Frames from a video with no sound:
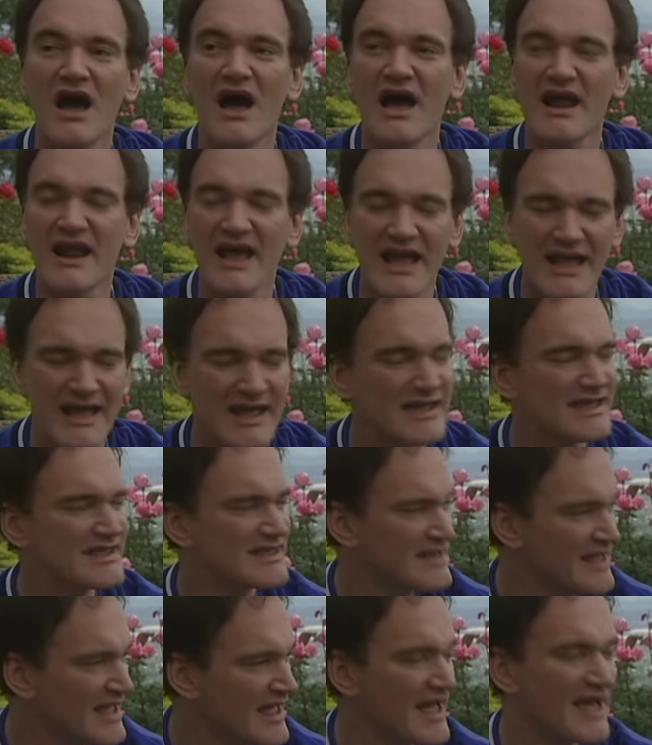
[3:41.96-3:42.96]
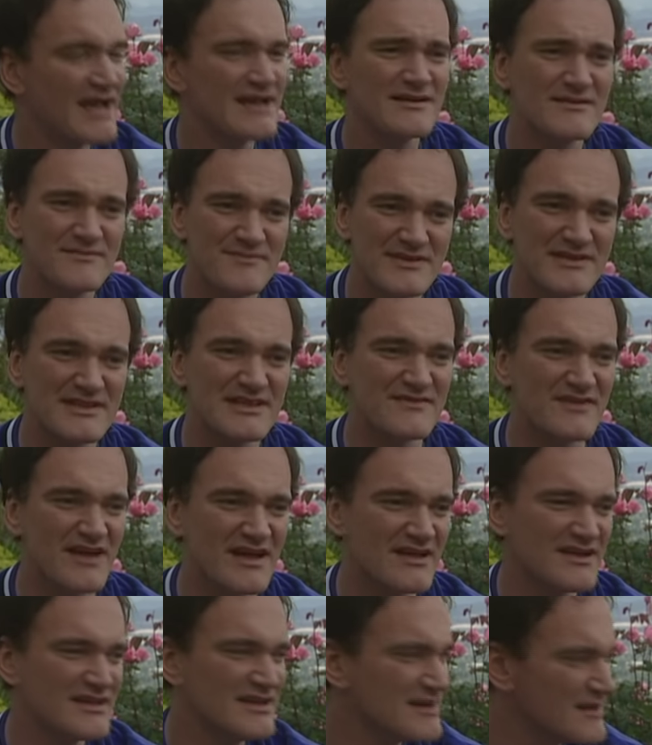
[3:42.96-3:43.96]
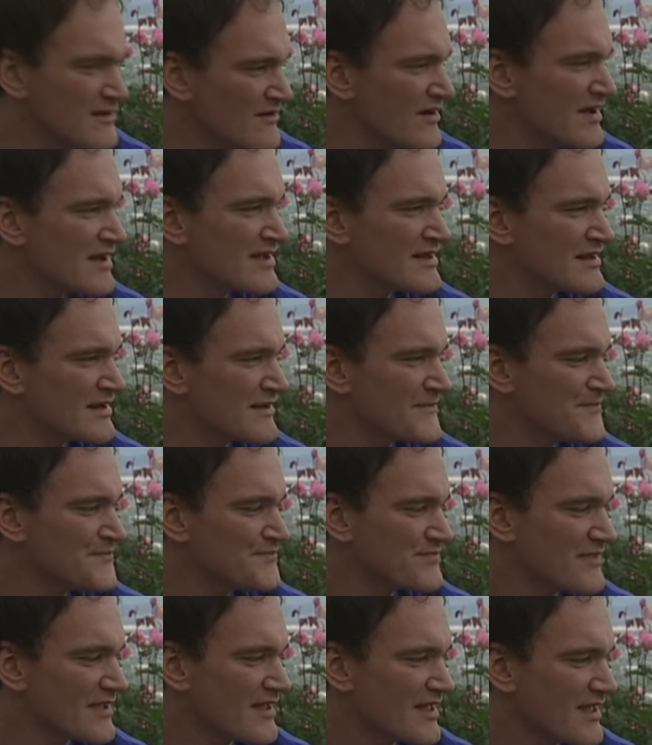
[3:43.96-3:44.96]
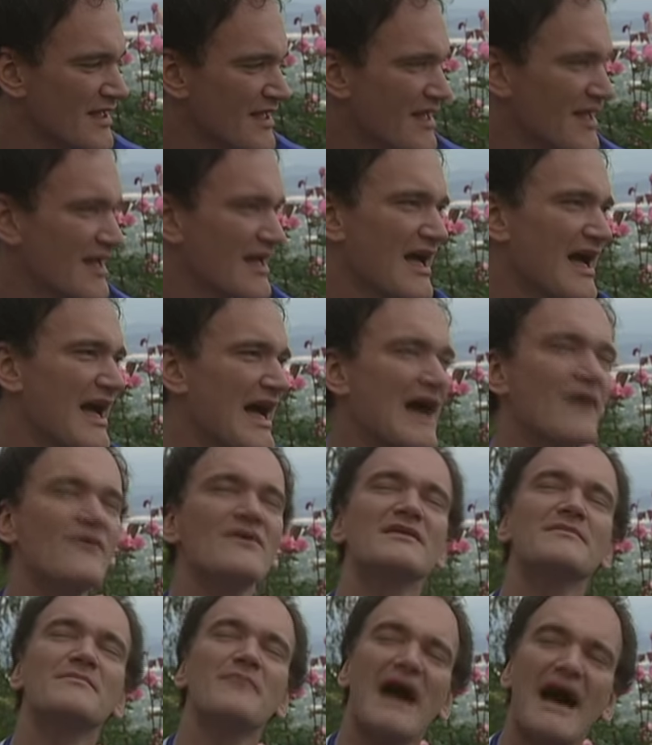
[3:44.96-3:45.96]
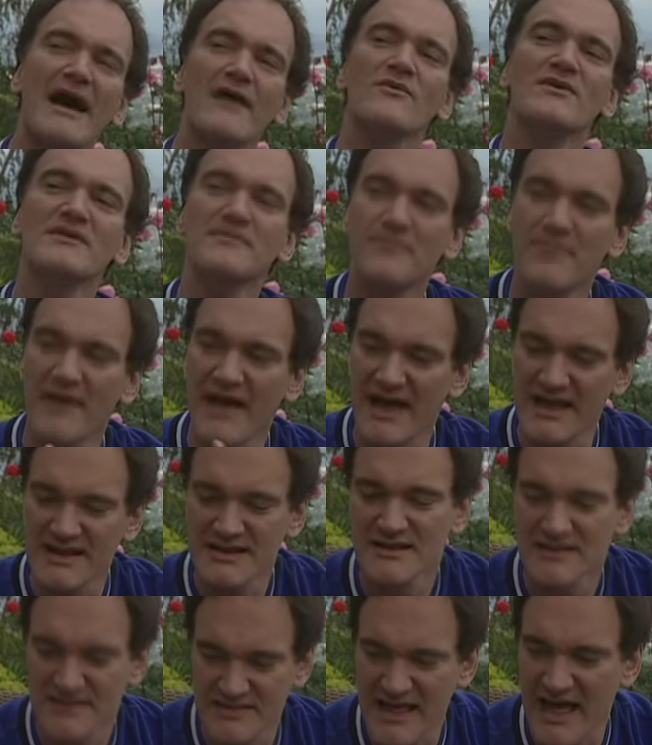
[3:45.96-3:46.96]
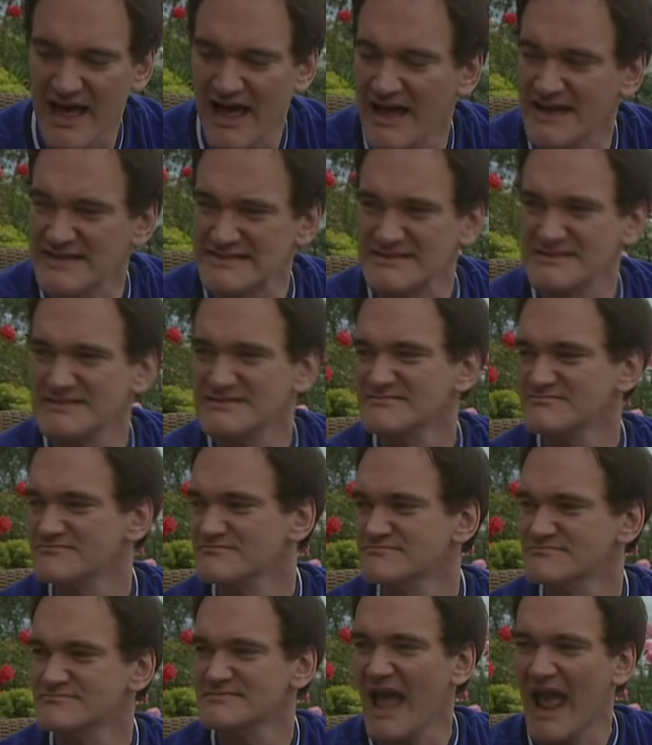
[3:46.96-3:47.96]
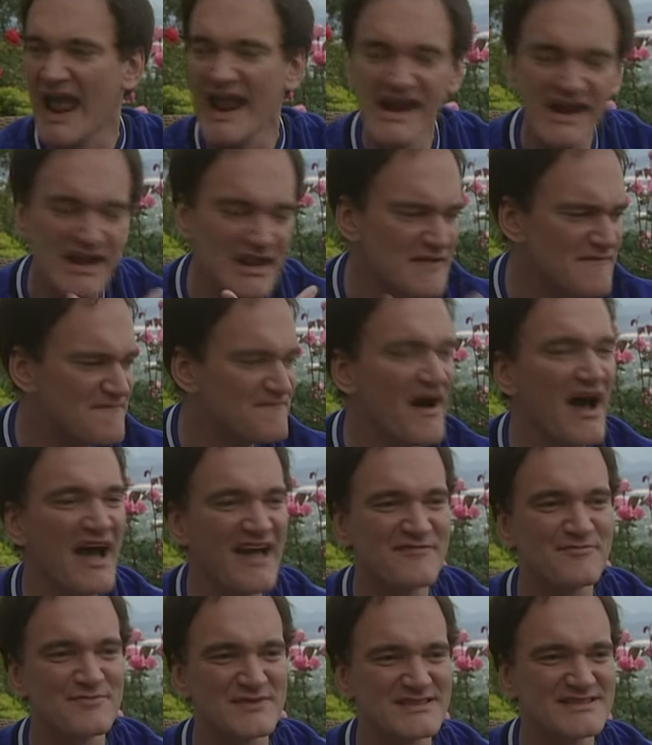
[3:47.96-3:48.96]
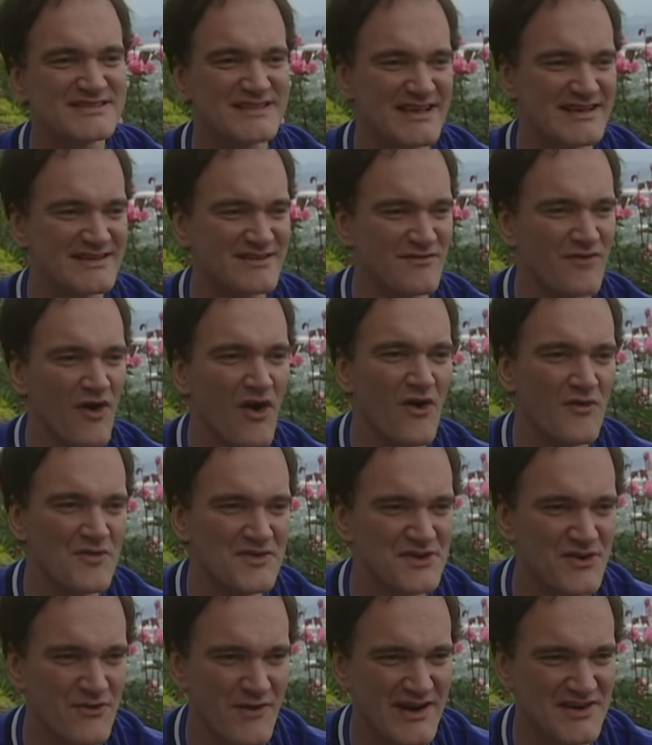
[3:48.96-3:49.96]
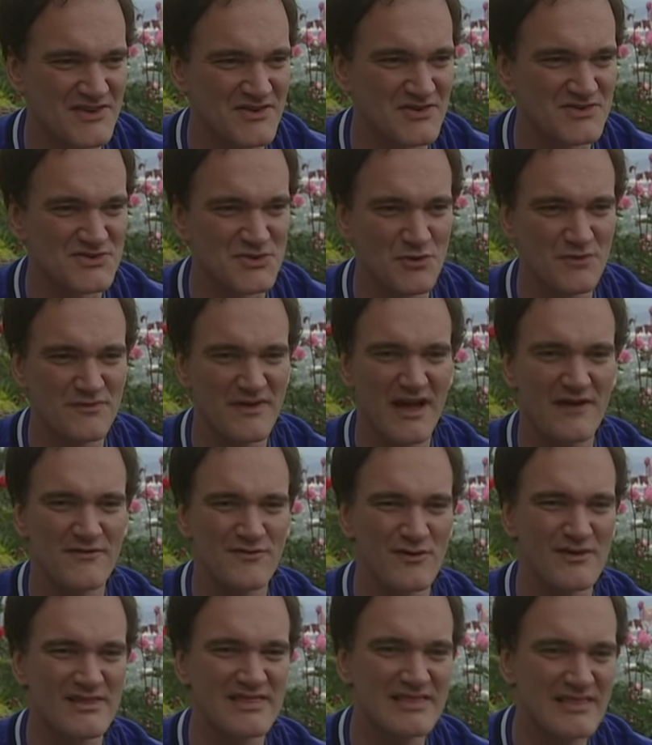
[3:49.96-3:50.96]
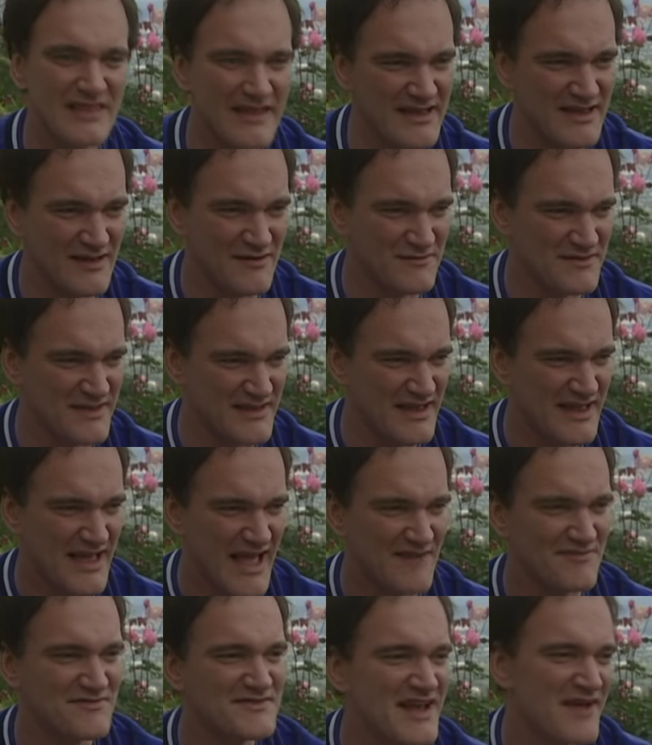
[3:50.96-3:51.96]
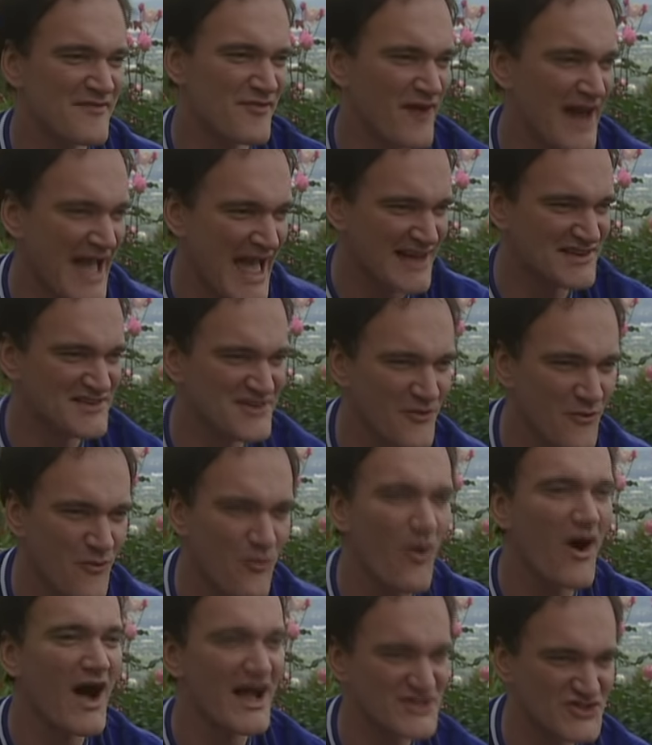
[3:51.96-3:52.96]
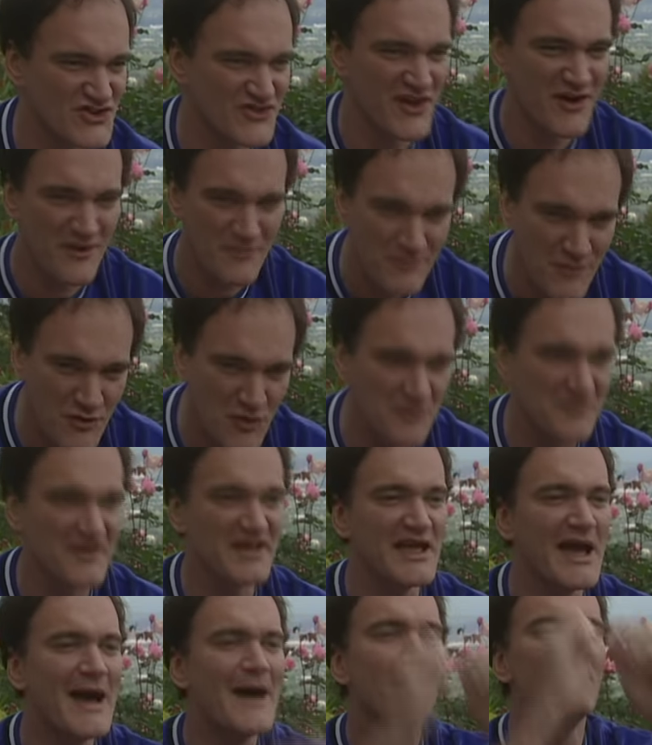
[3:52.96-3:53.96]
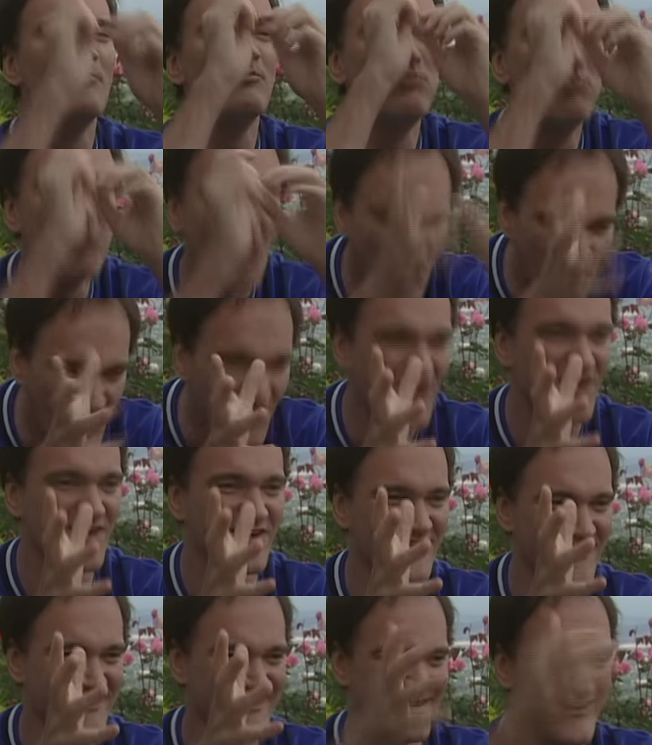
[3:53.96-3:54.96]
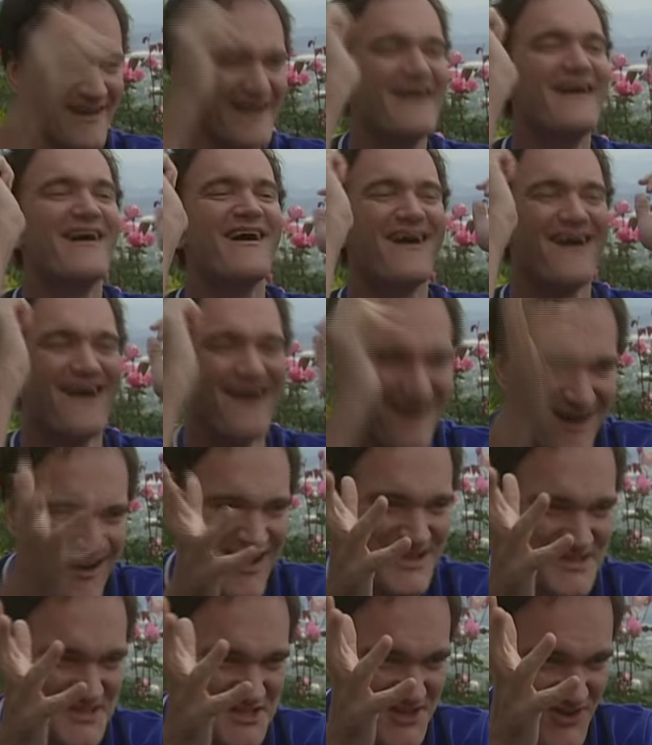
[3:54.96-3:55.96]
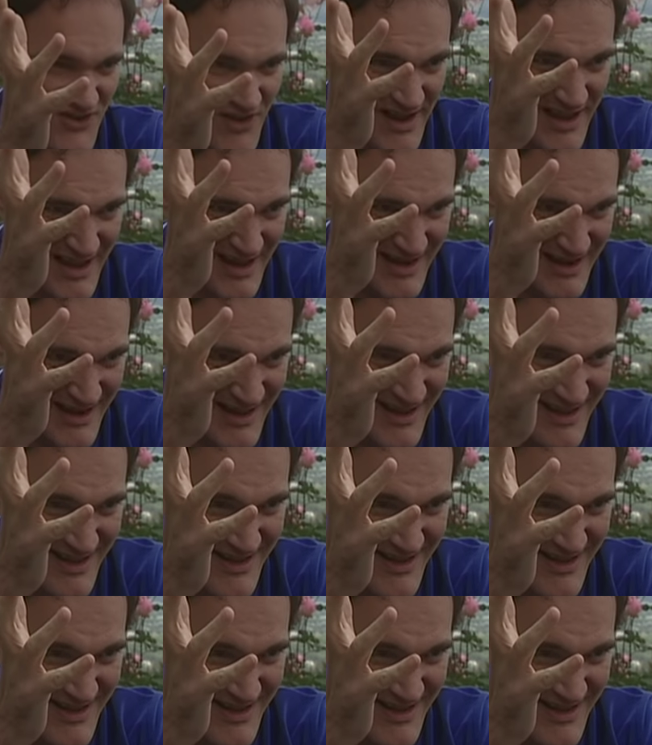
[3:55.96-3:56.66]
And I can't believe it. I go, you know what? I would bet that 85% of all the directors who've ever lived have never had to watch their movie burn on screen.